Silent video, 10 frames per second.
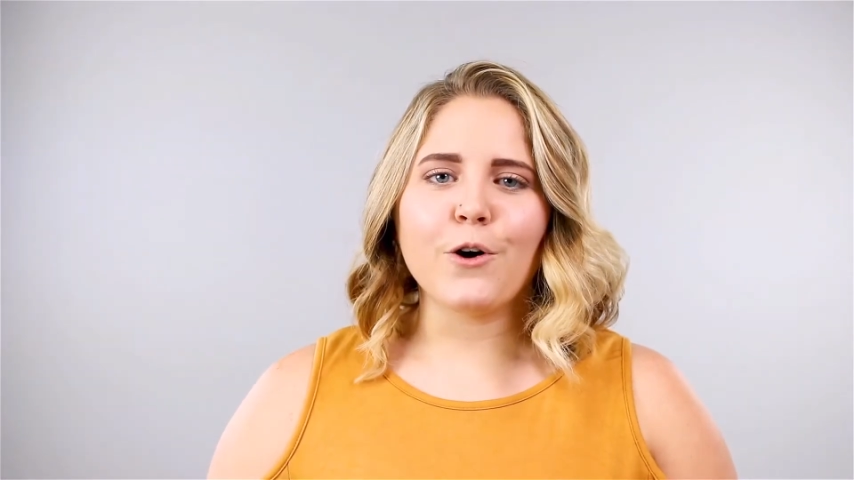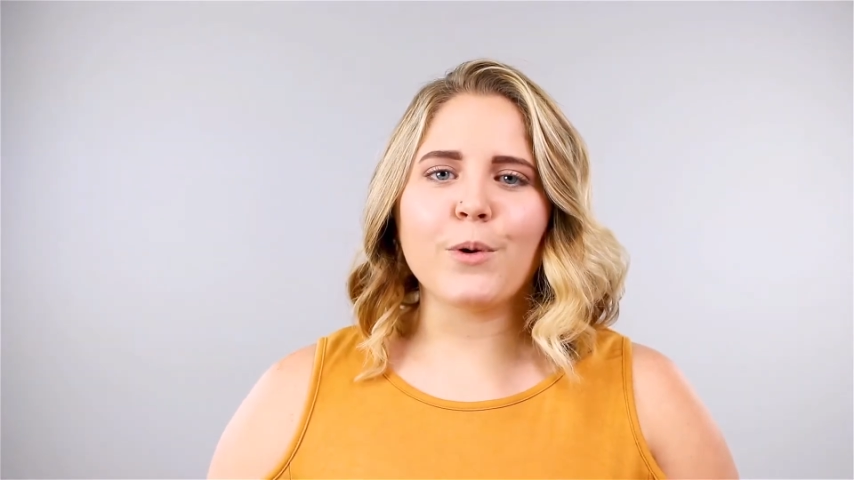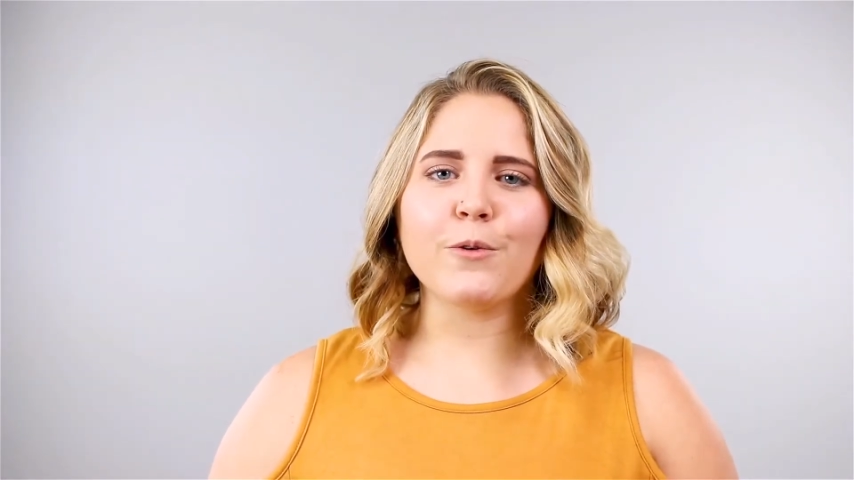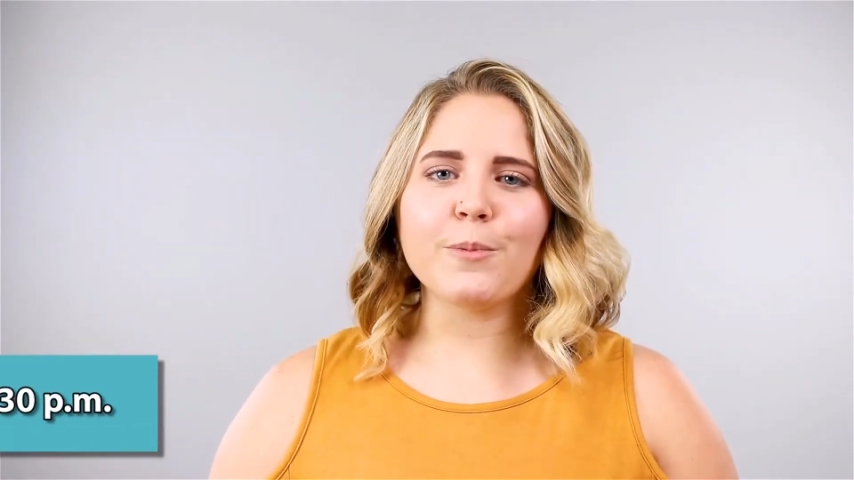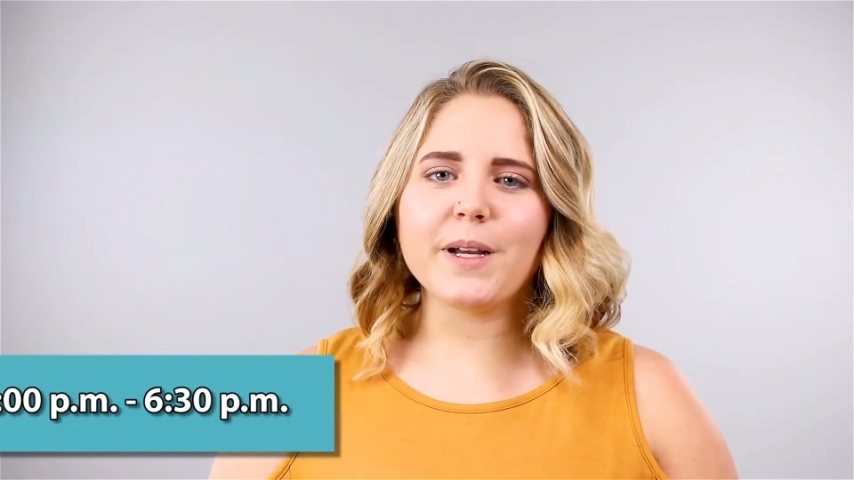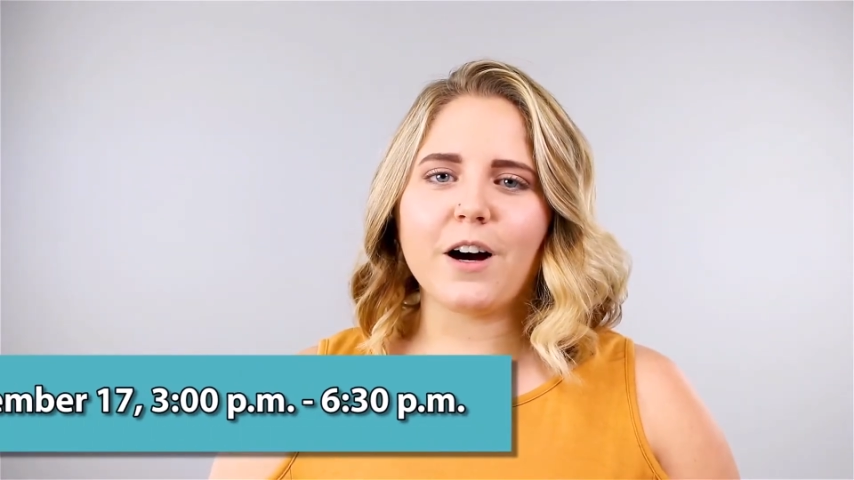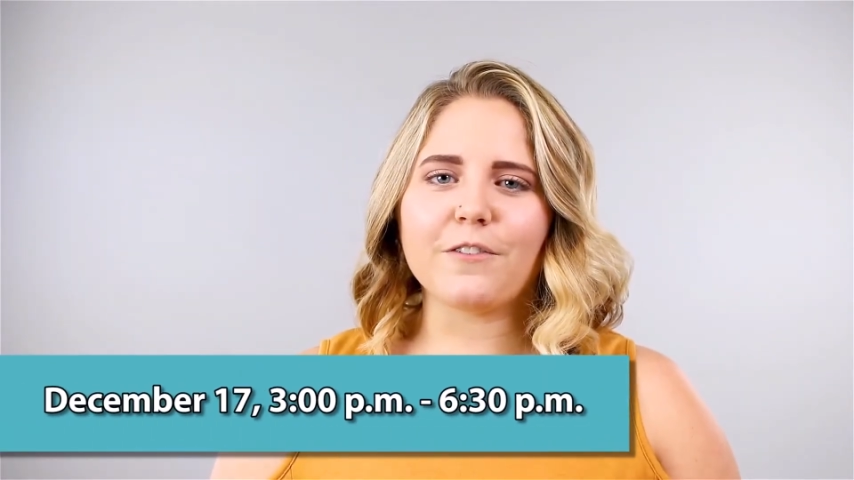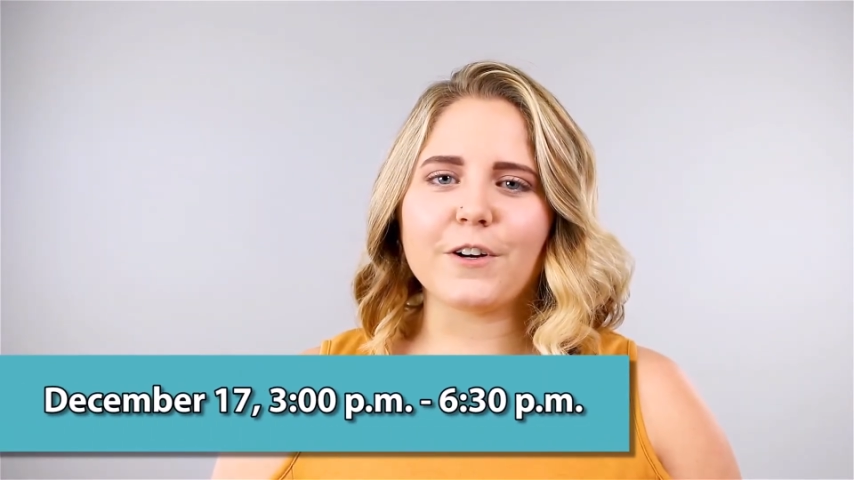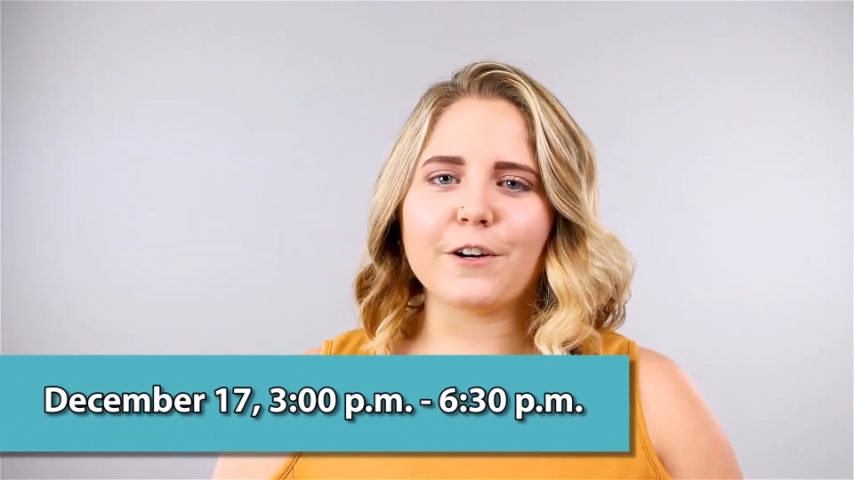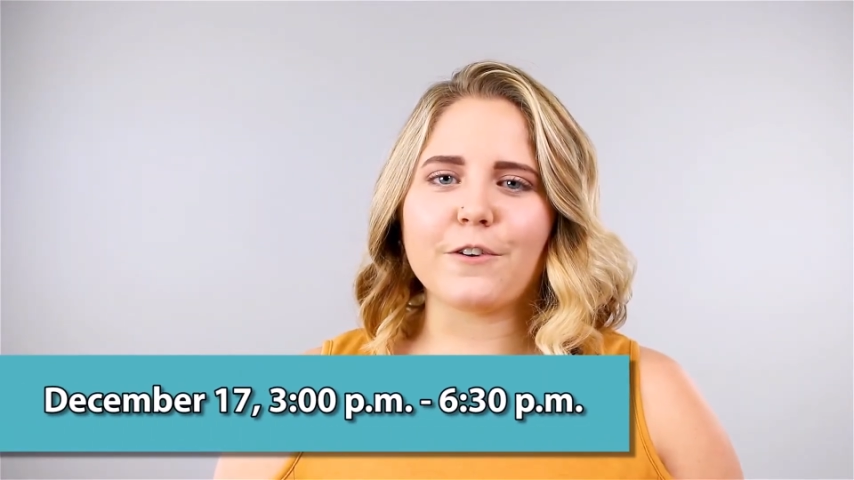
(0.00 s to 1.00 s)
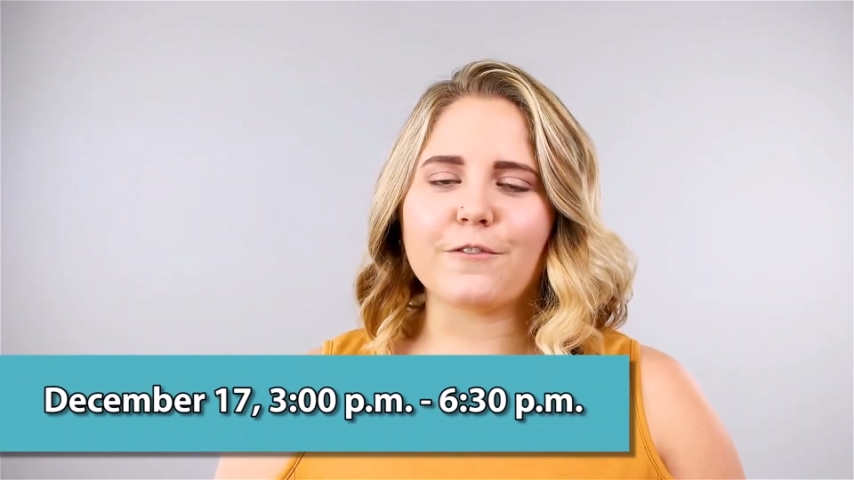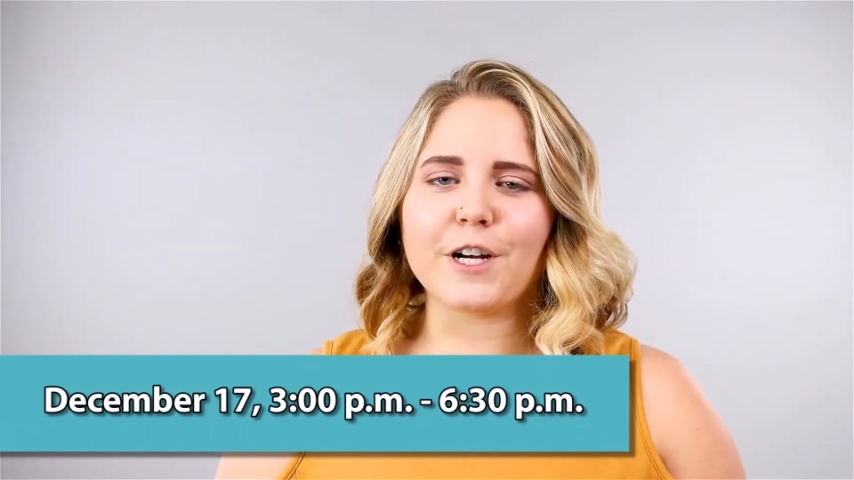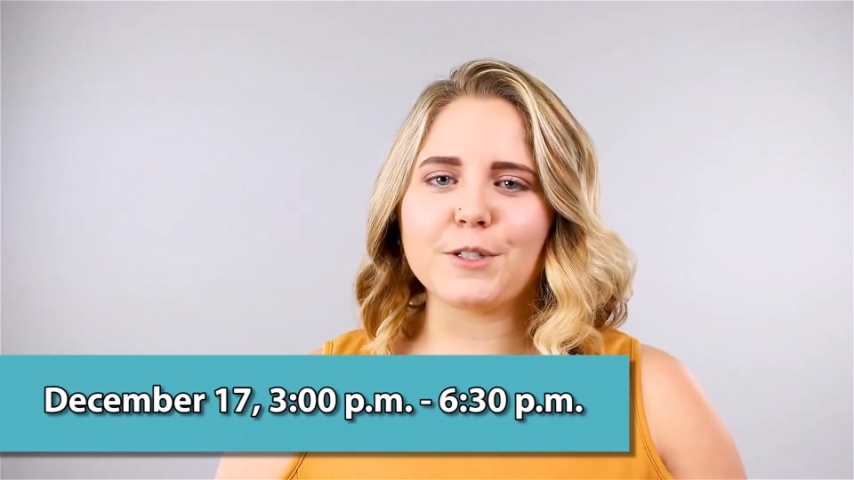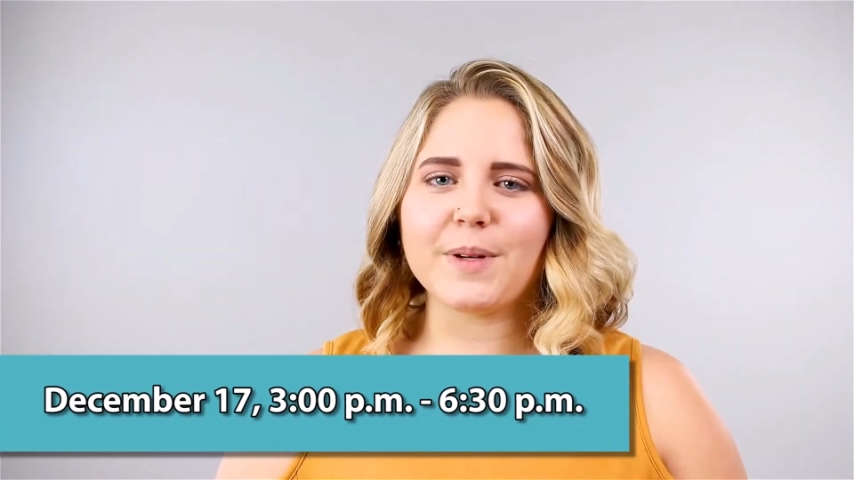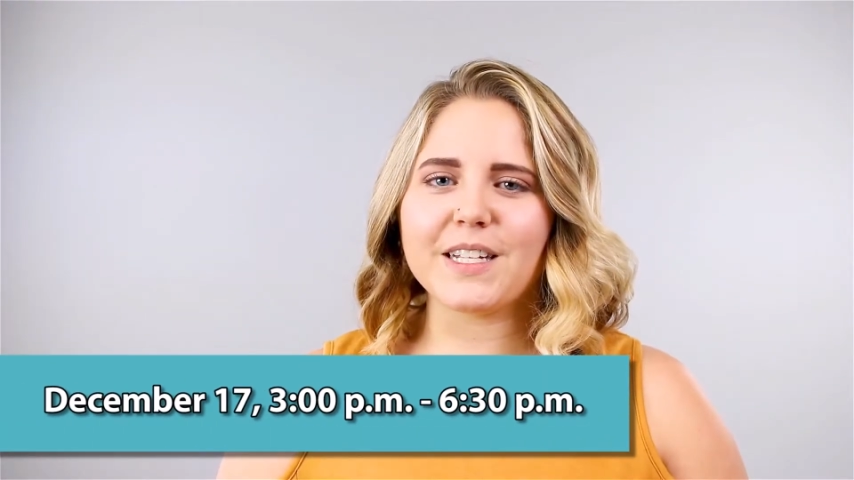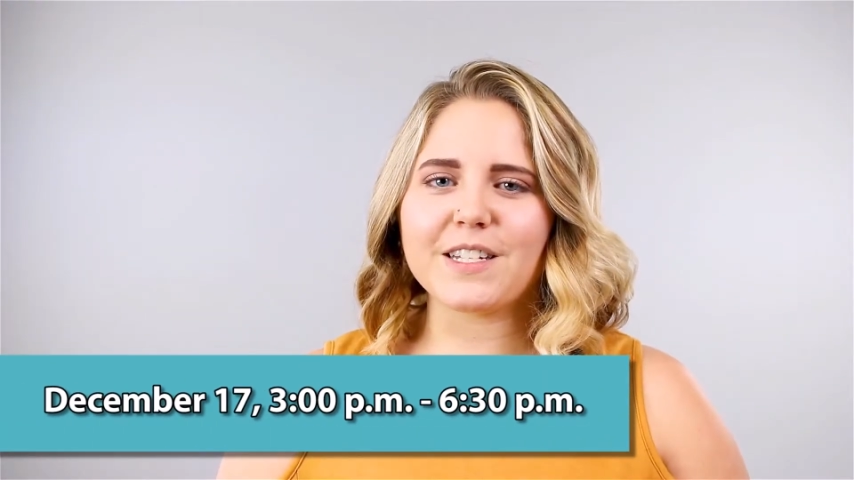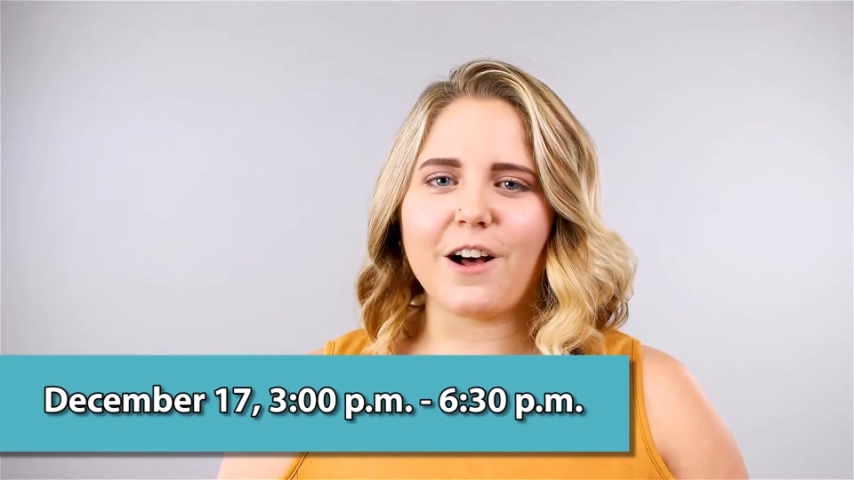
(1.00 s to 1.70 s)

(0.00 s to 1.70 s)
We will be offering refreshments,